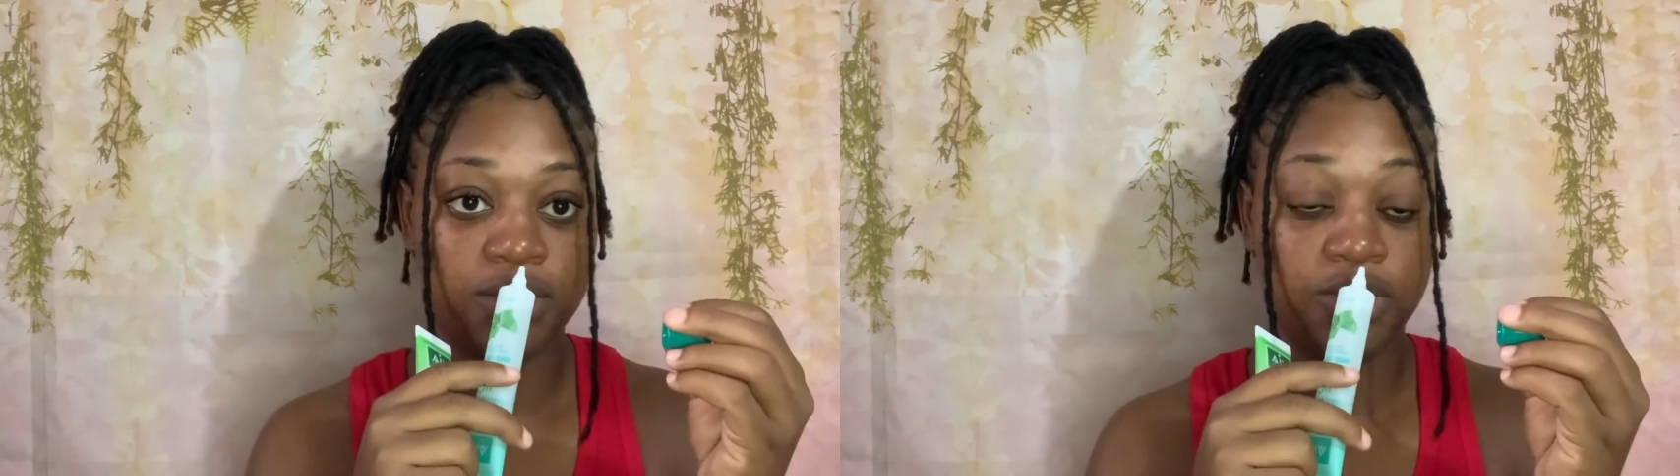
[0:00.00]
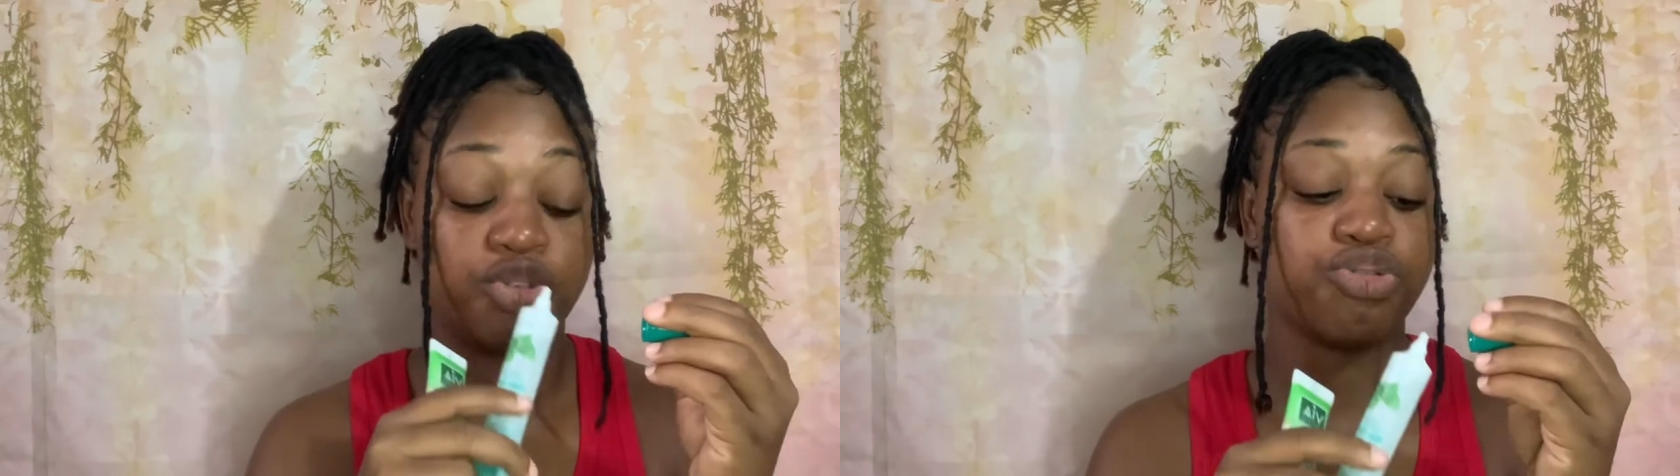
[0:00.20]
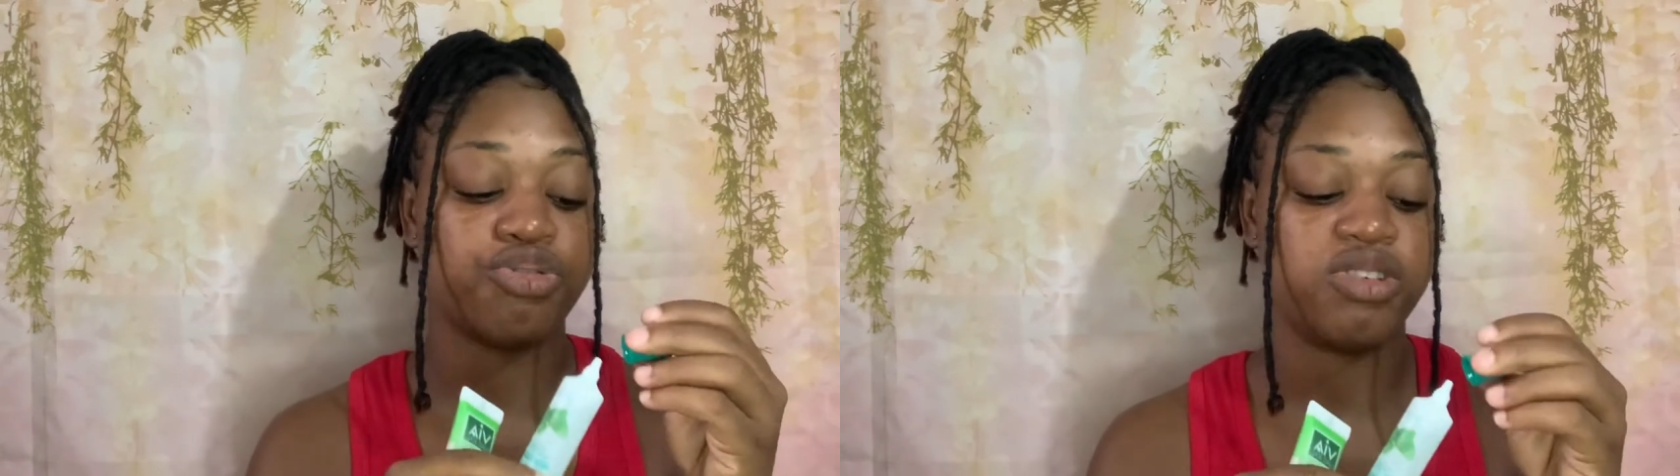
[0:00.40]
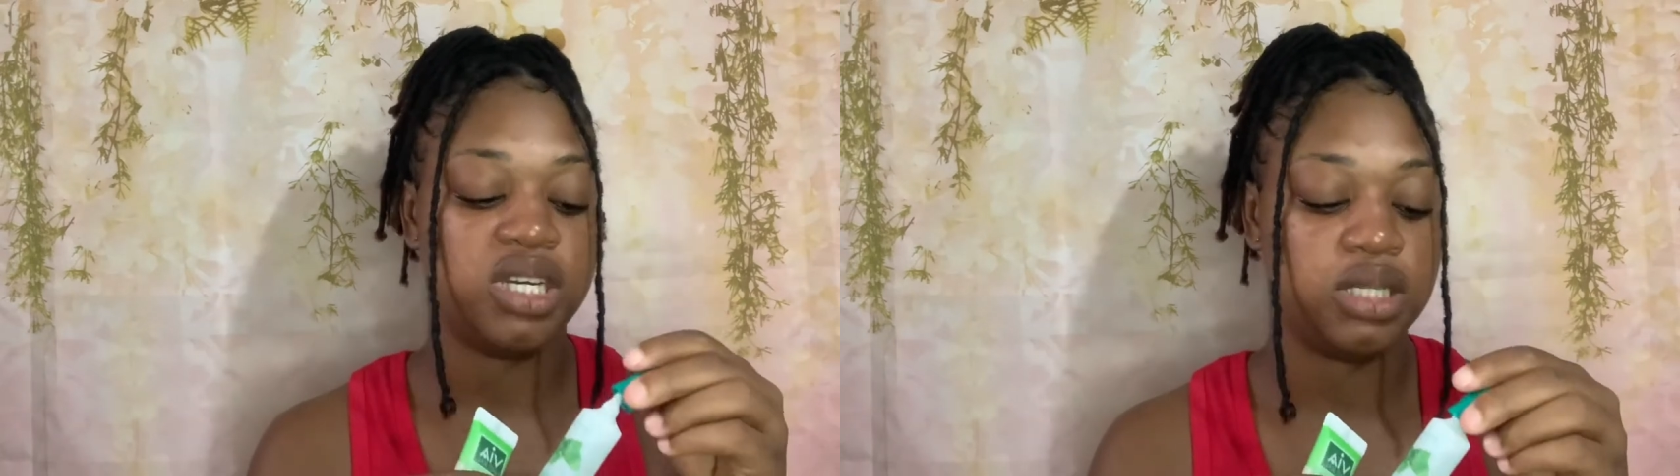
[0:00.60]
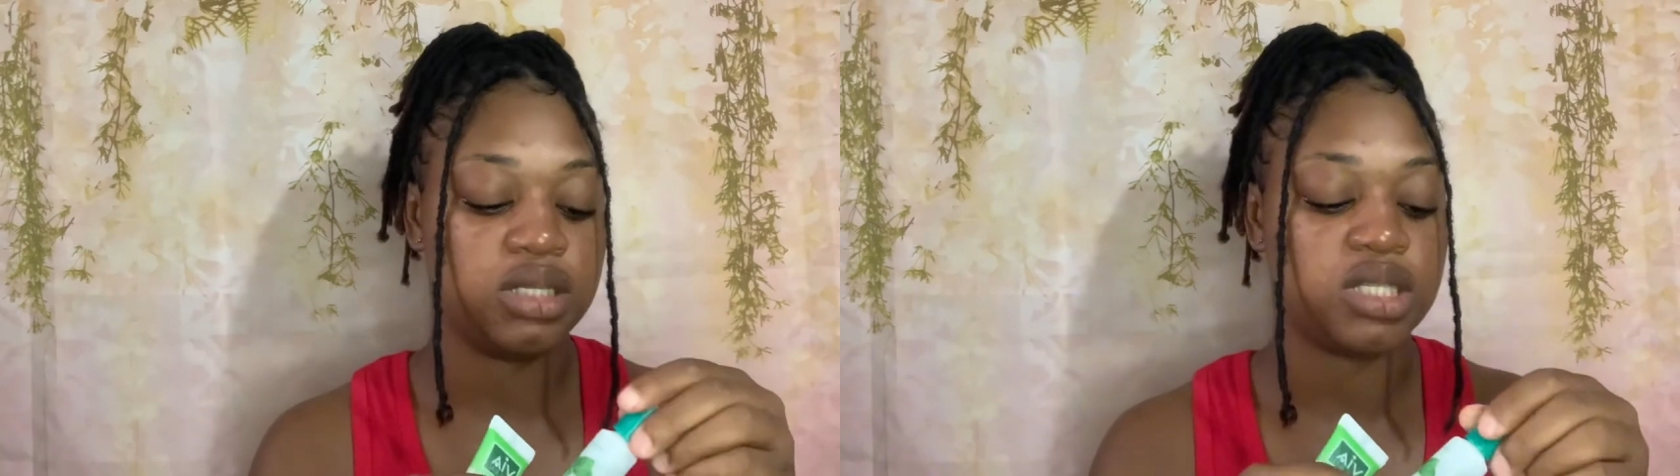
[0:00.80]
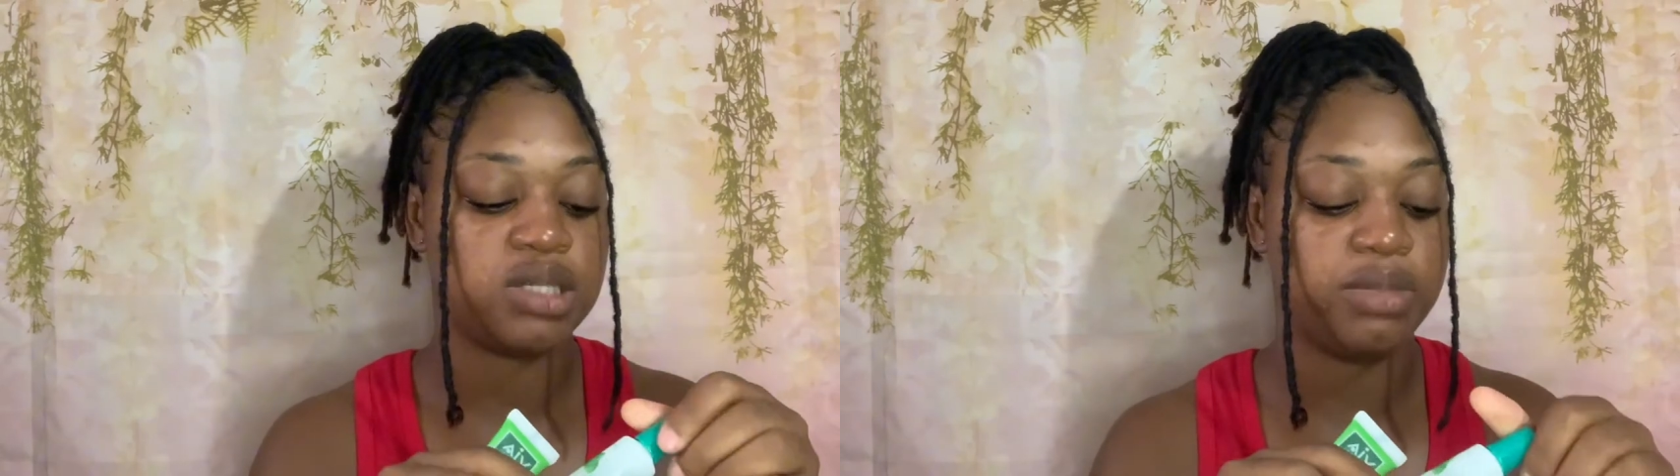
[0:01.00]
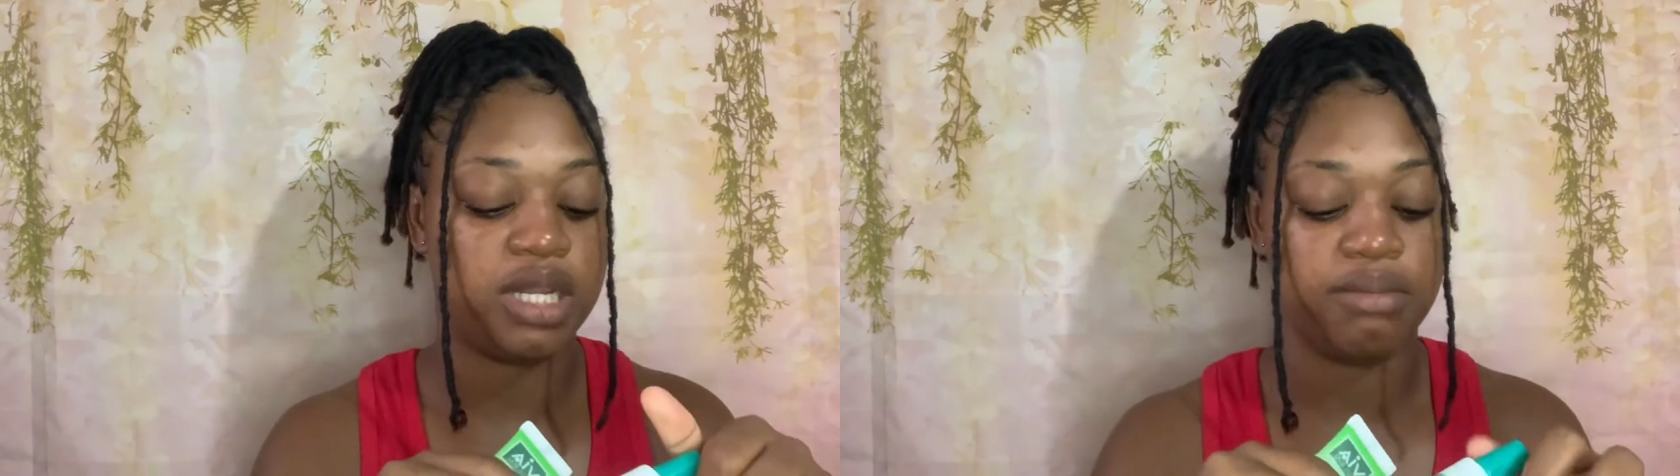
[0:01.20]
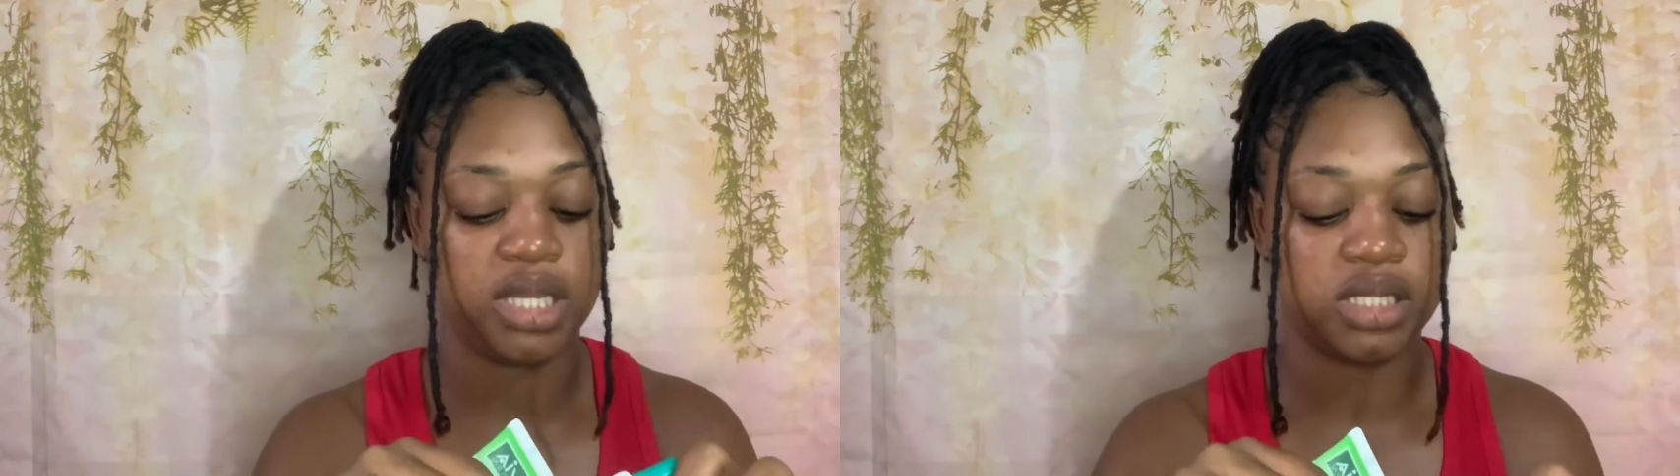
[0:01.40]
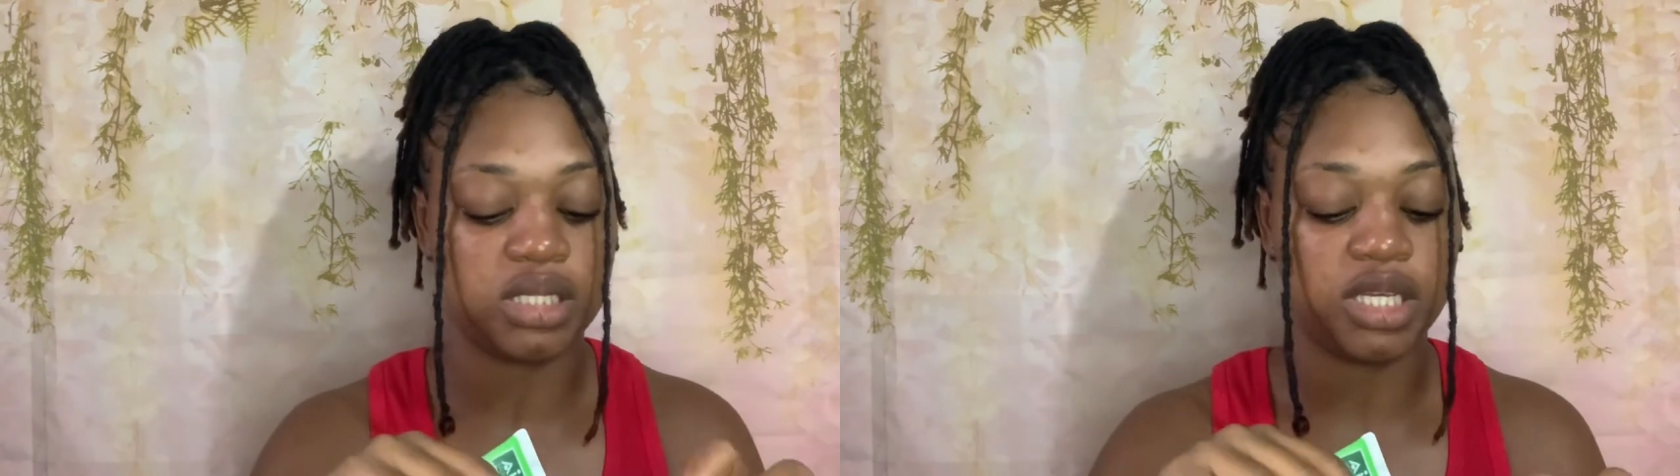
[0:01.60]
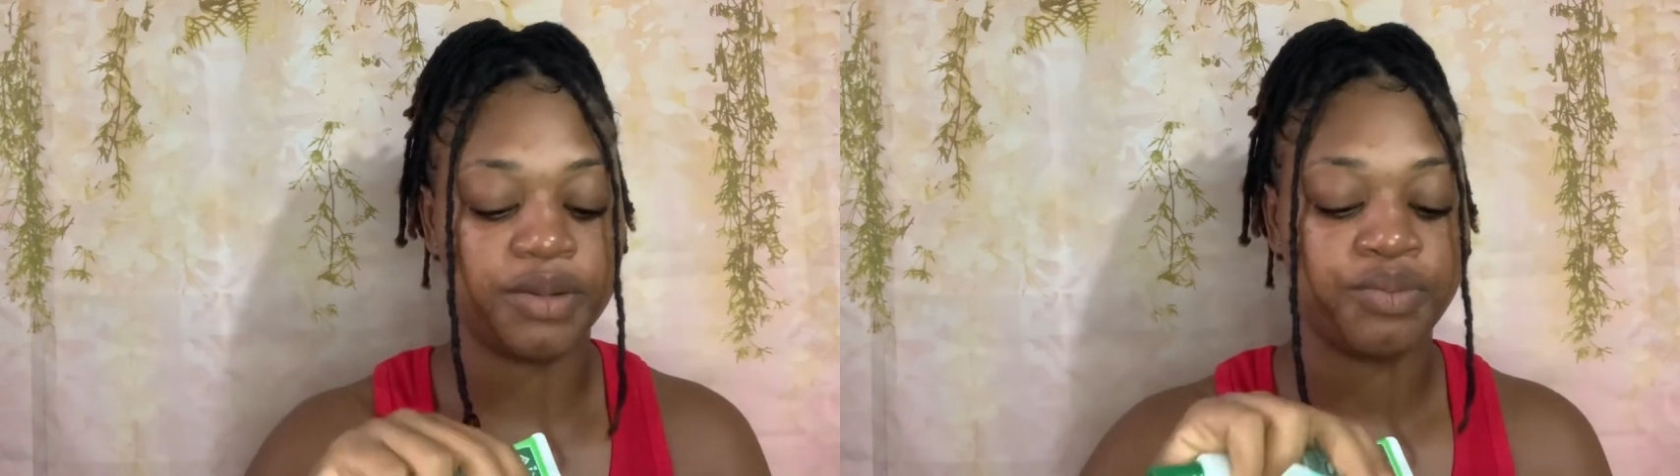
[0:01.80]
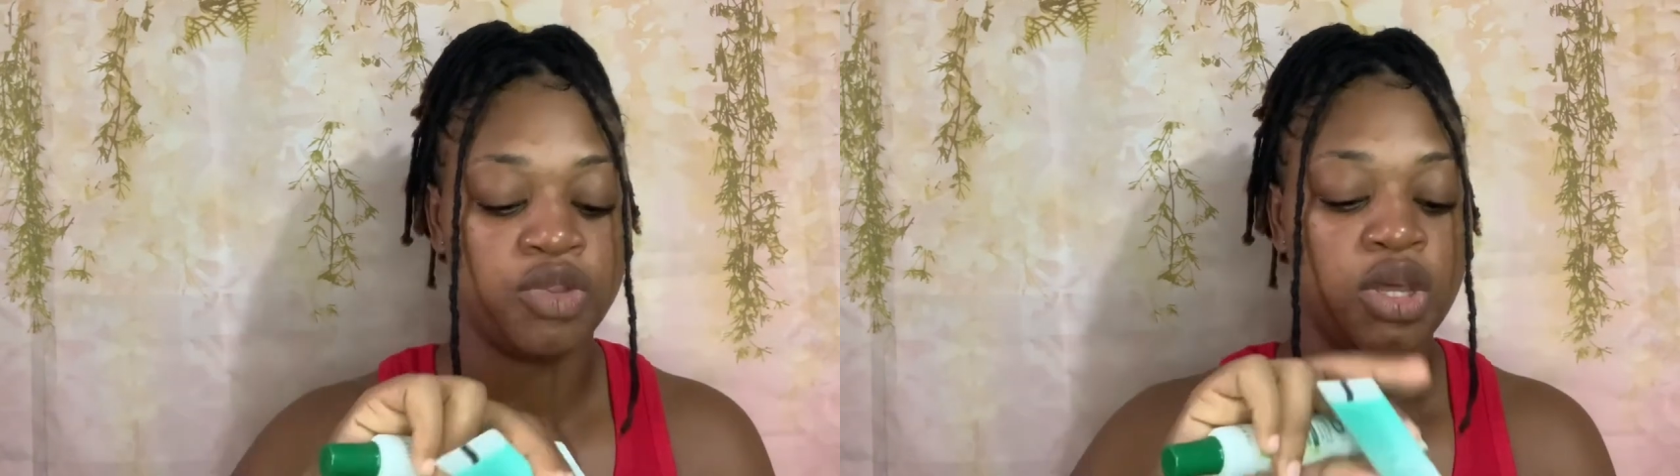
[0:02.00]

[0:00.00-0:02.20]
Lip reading: really smells minty.